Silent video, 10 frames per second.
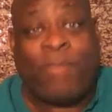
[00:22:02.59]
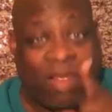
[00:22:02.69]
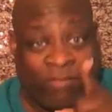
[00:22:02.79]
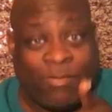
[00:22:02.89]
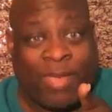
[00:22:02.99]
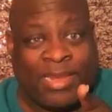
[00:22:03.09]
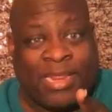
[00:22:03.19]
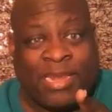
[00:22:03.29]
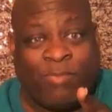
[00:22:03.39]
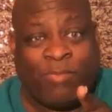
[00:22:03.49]
Everybody
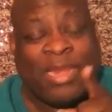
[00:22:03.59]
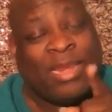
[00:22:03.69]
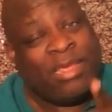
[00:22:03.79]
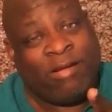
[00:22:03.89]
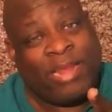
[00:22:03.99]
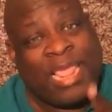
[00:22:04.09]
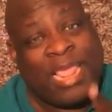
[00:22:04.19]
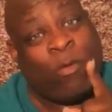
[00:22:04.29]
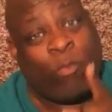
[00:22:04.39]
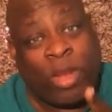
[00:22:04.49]
need to be leery
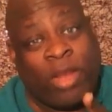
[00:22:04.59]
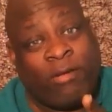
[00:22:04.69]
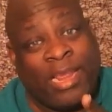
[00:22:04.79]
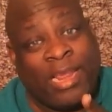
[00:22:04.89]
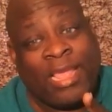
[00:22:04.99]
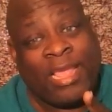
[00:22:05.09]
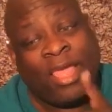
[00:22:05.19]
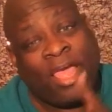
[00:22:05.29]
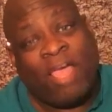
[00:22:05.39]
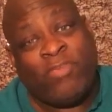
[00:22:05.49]
and weary
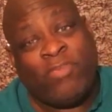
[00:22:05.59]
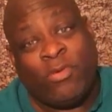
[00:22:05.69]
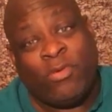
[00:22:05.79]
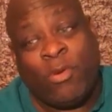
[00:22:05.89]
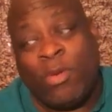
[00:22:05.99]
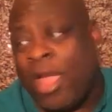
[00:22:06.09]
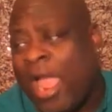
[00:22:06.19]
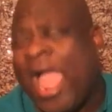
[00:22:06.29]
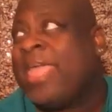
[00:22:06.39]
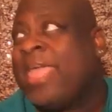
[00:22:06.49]
of you.
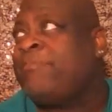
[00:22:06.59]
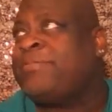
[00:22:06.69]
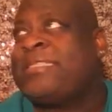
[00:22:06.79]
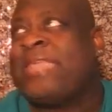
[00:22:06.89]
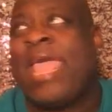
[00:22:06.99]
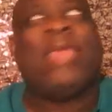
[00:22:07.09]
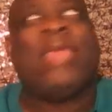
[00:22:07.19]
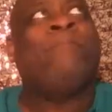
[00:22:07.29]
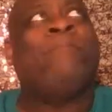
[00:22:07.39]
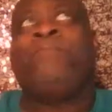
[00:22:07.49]
I kept
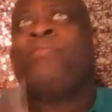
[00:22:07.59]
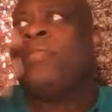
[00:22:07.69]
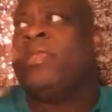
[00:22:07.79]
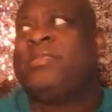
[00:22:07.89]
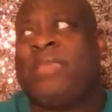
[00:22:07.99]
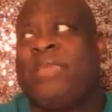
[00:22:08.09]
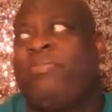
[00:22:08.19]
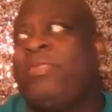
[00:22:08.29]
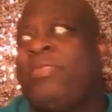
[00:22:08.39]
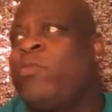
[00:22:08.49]
saying
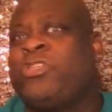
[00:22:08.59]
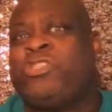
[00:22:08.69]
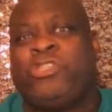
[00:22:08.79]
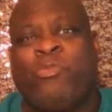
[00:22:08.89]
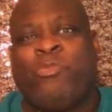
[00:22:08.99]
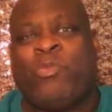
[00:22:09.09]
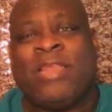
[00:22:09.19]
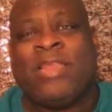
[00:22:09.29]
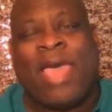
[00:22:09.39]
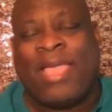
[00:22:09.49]
something with you
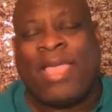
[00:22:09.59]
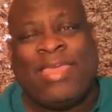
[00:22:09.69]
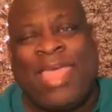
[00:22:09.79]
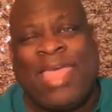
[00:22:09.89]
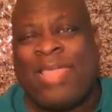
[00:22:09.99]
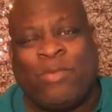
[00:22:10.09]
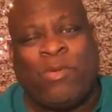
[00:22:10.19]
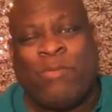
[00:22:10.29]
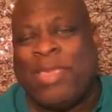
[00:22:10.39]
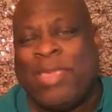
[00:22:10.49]
was not connected
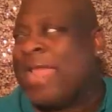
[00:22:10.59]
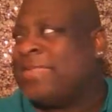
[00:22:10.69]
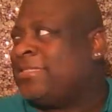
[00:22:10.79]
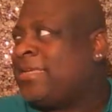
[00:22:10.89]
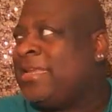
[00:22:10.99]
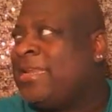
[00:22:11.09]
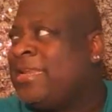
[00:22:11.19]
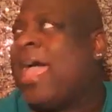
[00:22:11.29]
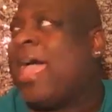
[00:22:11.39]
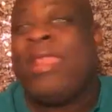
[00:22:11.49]
with me and I just could
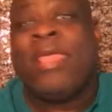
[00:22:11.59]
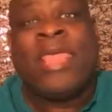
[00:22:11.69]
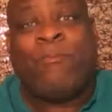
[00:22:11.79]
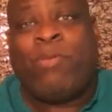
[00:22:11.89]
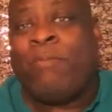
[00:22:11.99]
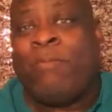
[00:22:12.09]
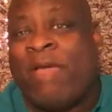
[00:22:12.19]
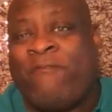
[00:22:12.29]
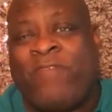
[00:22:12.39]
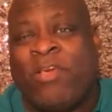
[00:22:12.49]
not put
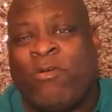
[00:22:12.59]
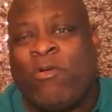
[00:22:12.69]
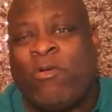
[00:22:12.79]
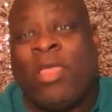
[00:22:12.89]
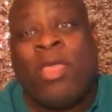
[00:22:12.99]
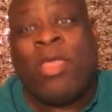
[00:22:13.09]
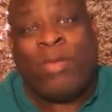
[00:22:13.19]
my finger on it.